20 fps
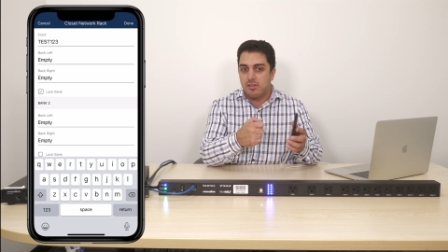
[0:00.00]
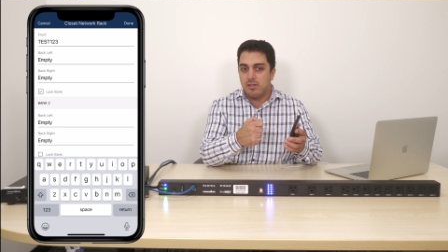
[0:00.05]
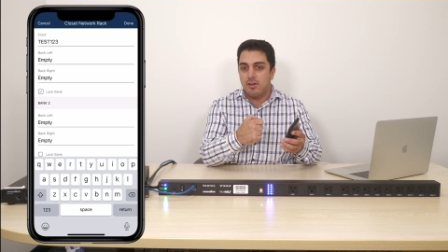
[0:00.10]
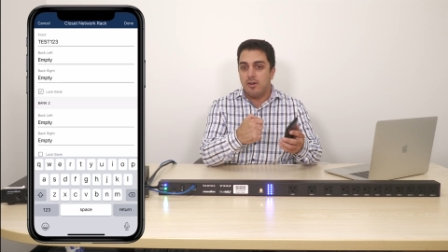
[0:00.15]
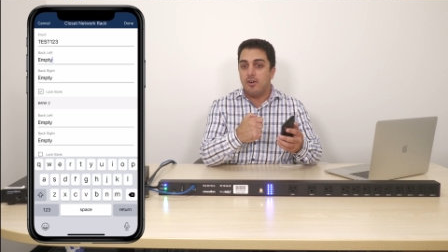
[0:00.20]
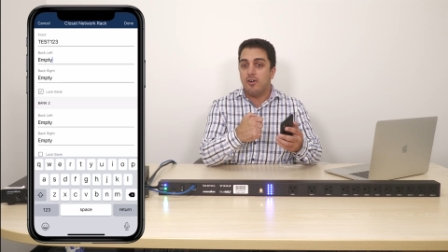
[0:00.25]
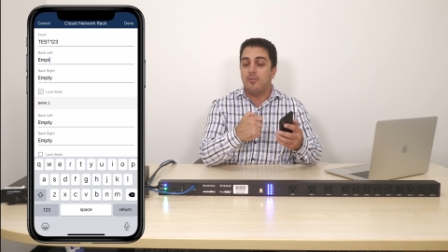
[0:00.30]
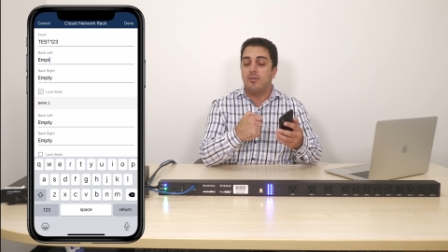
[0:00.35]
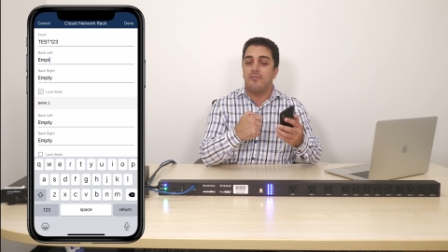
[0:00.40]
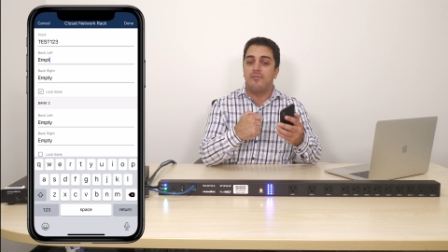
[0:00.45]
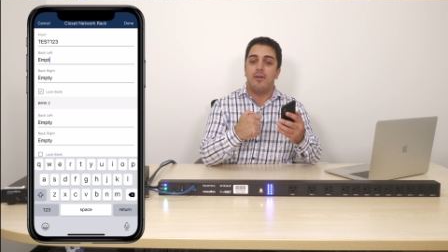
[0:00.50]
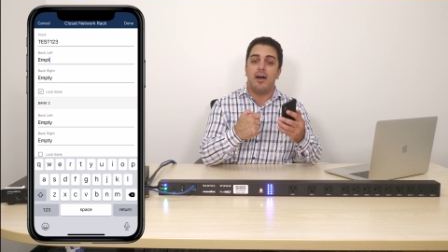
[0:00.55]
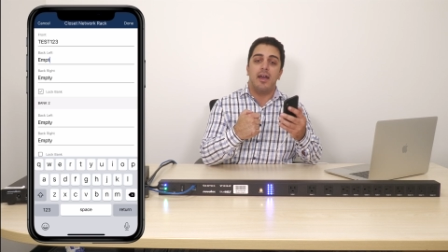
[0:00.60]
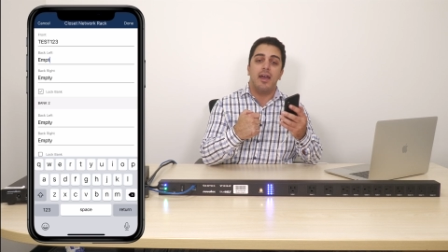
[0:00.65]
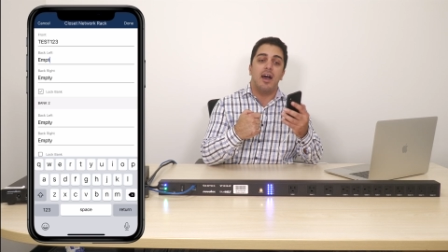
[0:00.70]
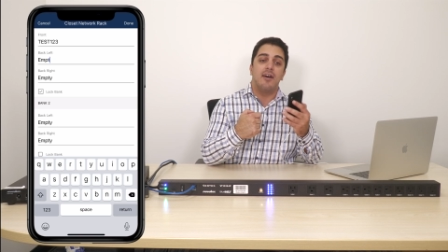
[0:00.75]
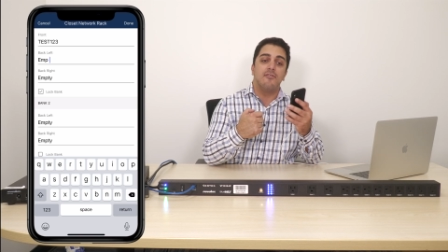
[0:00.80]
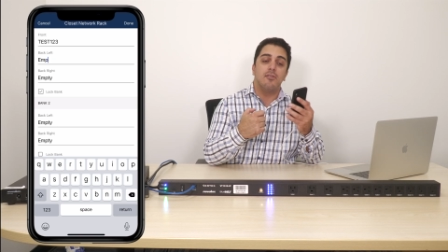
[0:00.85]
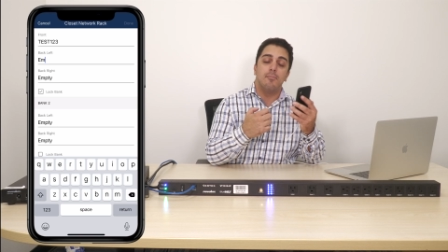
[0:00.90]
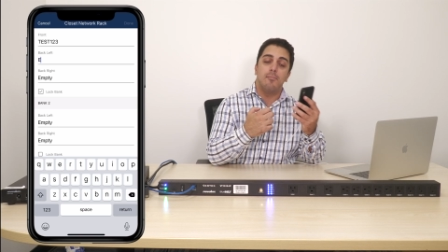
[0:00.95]
So if I
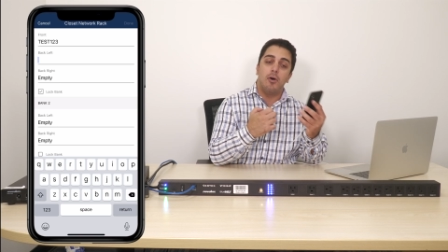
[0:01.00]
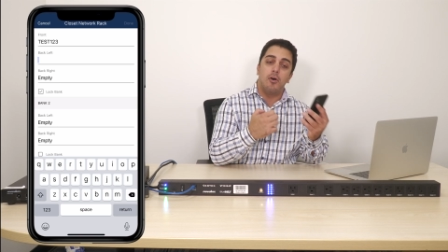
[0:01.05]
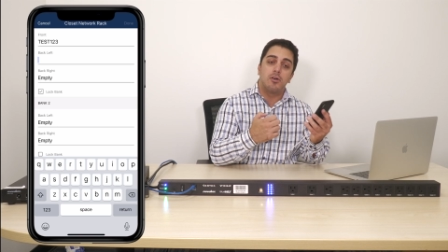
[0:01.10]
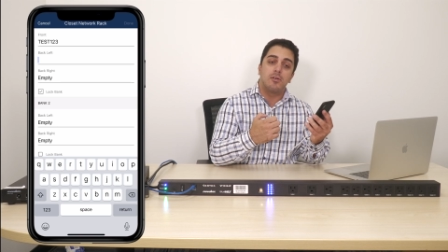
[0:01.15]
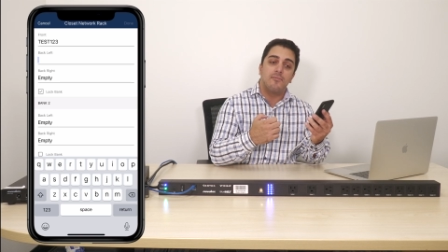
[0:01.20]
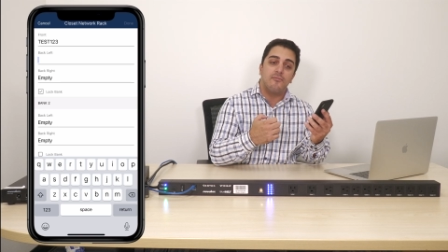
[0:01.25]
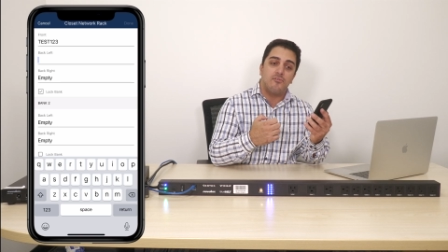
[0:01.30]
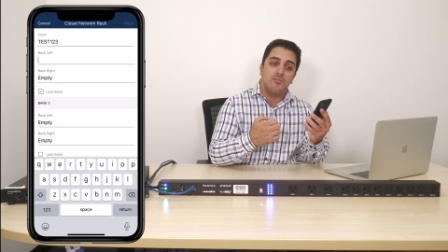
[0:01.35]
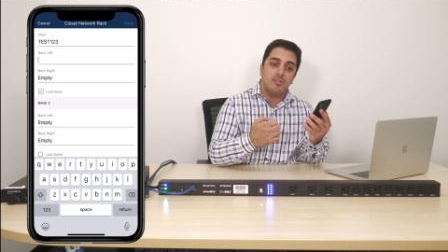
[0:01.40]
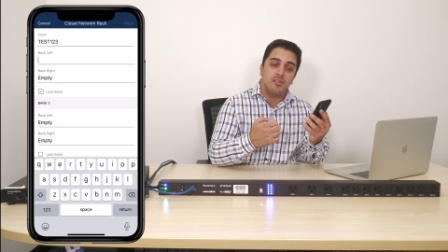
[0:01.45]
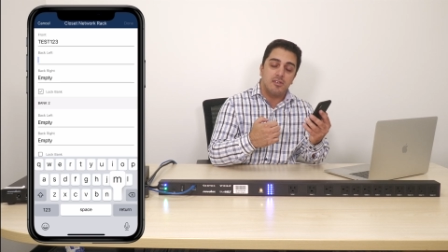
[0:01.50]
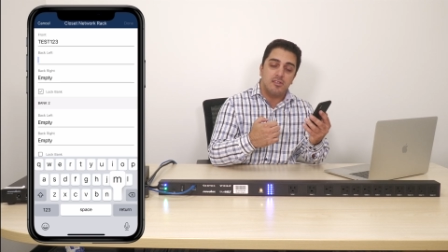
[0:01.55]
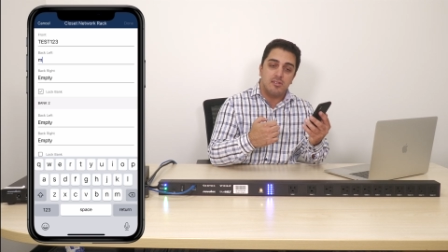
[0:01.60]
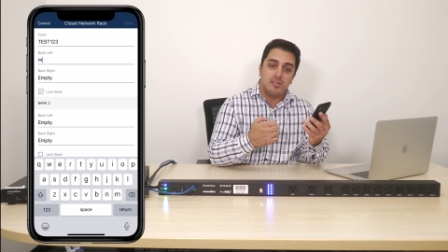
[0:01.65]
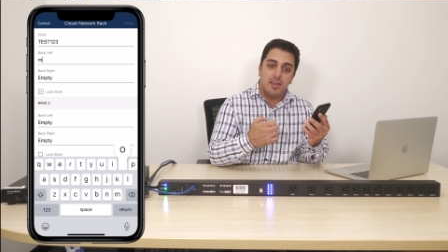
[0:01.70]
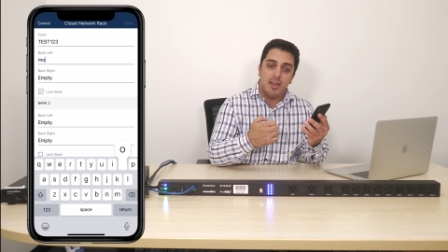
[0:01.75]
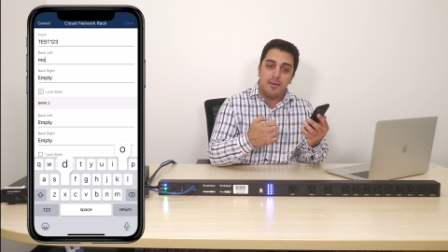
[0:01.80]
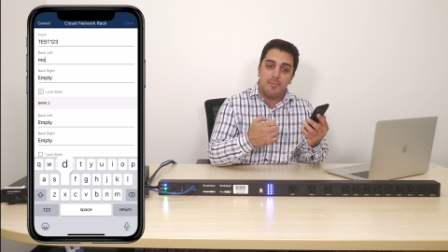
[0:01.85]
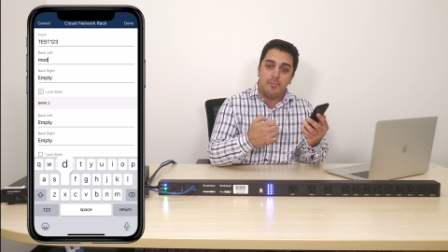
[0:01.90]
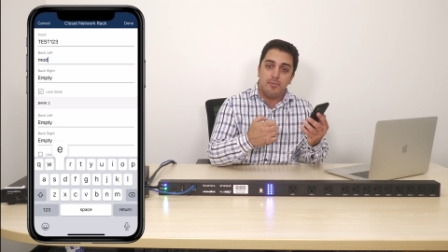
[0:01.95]
have a modem, for
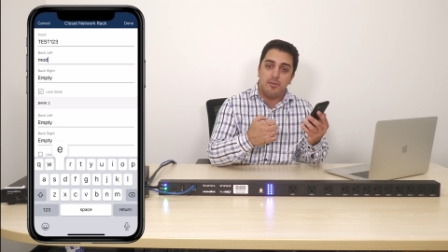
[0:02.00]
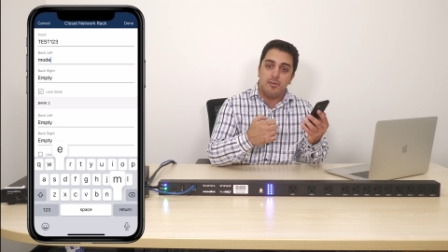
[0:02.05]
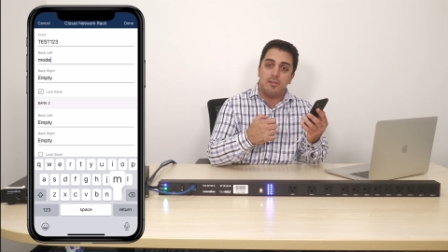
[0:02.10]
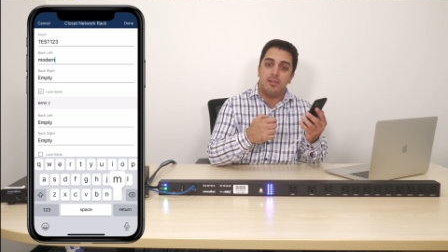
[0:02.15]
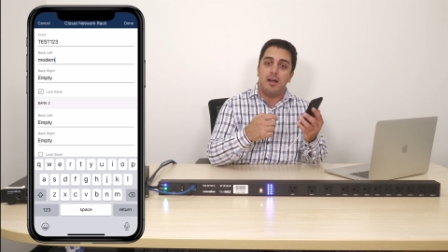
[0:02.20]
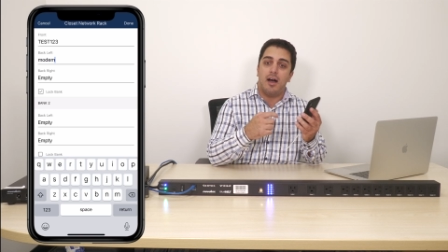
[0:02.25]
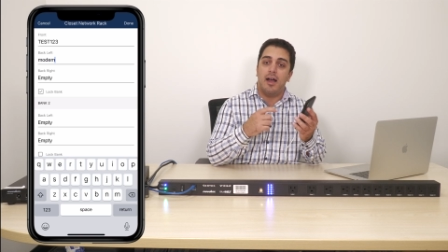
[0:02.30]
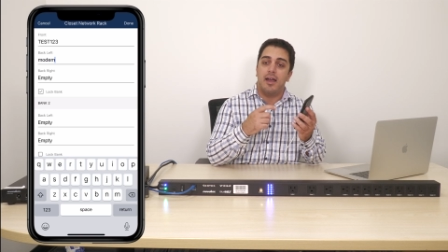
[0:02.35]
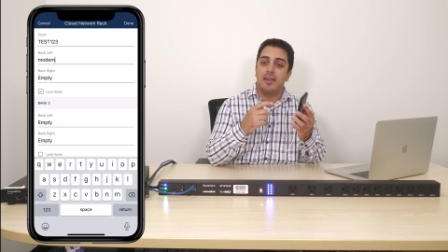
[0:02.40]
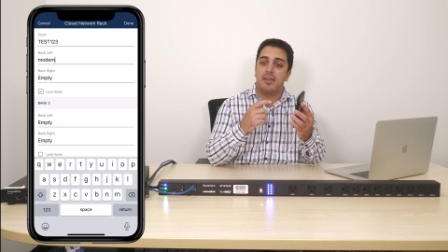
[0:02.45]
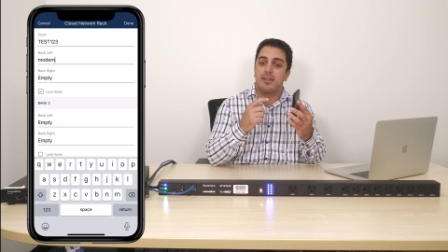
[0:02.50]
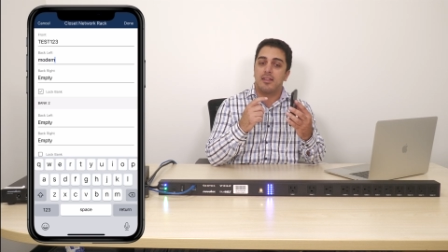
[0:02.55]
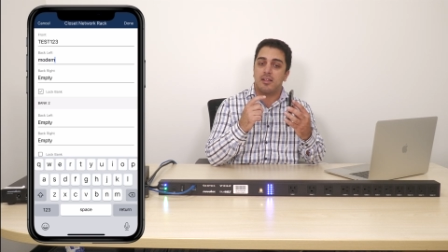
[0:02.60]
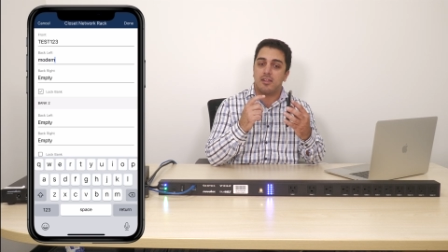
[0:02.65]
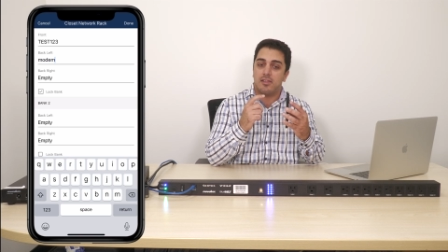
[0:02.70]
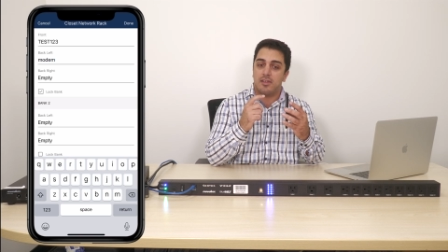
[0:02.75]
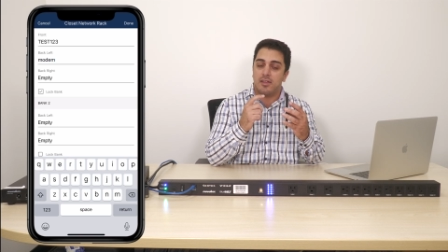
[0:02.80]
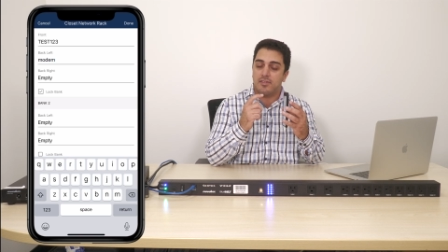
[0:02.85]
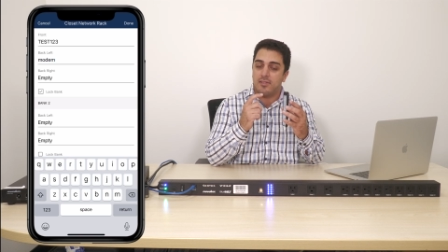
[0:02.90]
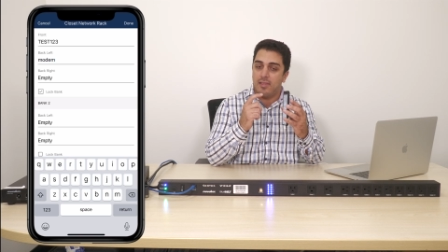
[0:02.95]
example, I can
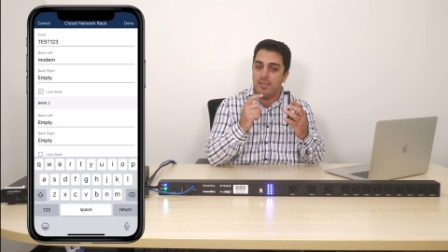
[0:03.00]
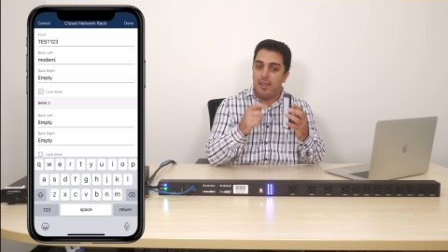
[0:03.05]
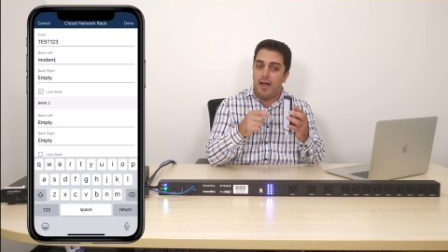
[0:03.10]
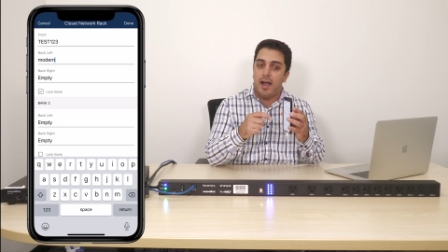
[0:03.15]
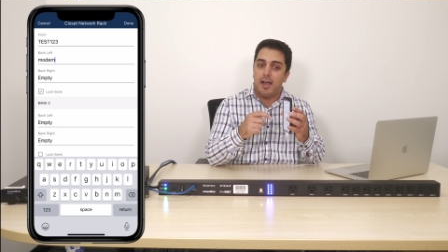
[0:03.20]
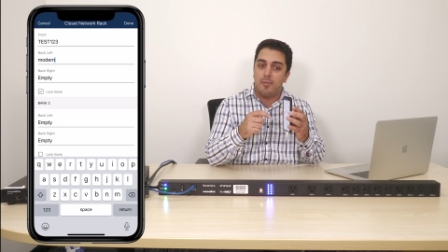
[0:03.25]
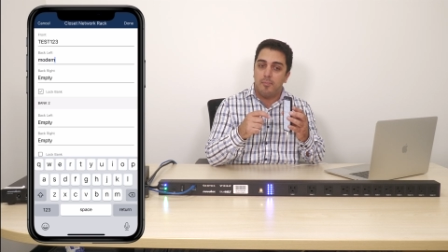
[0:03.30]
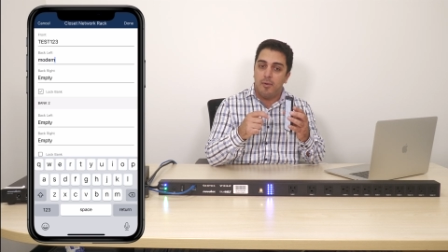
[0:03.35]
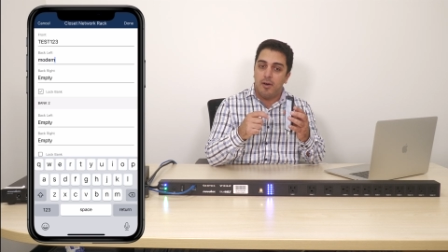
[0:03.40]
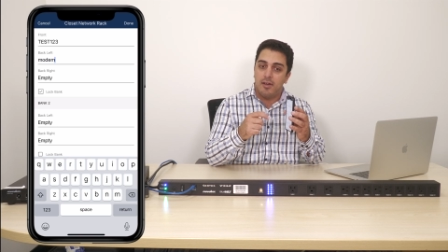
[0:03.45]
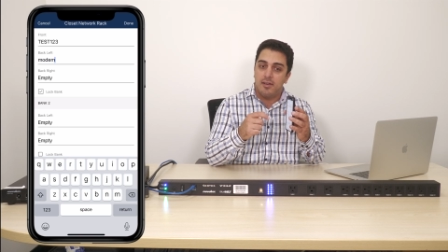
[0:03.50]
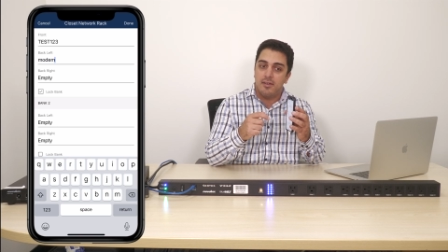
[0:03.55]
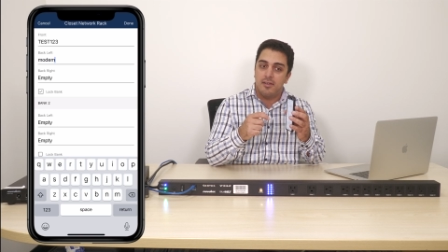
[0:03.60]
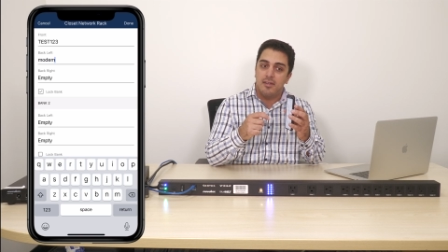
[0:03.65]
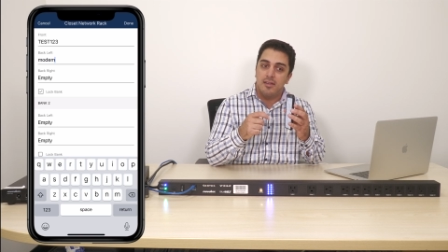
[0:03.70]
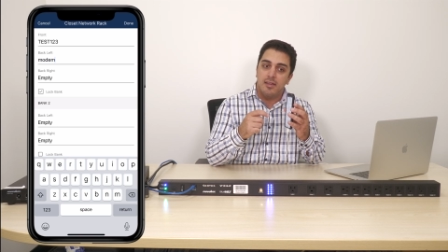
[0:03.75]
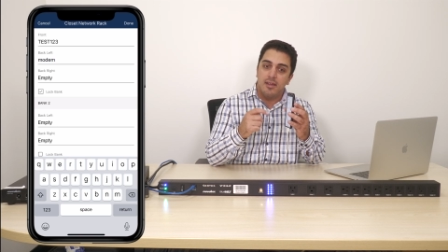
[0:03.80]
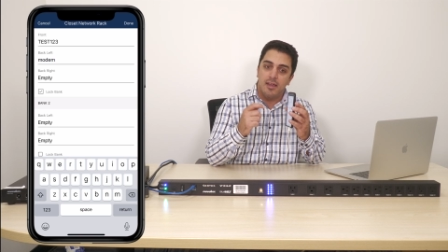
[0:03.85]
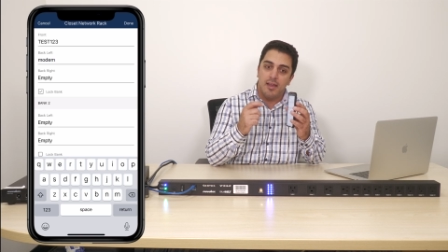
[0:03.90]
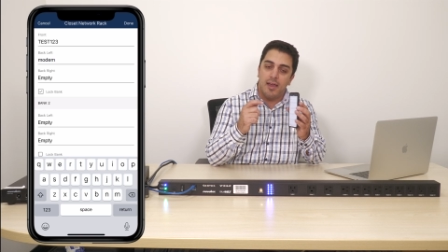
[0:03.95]
click the lock
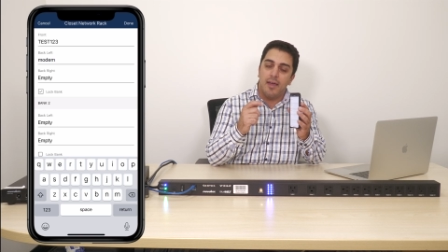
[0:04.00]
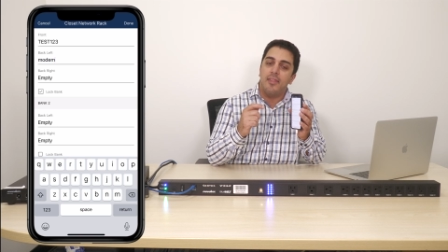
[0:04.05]
button.